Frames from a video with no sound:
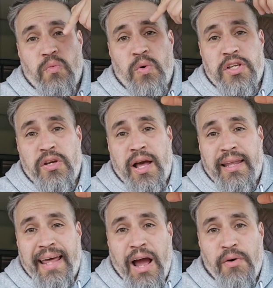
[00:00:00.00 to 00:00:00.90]
When you
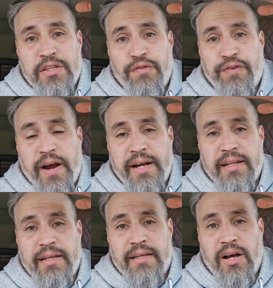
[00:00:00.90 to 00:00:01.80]
allow it to
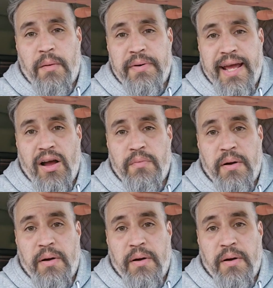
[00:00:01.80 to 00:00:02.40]
finally calm down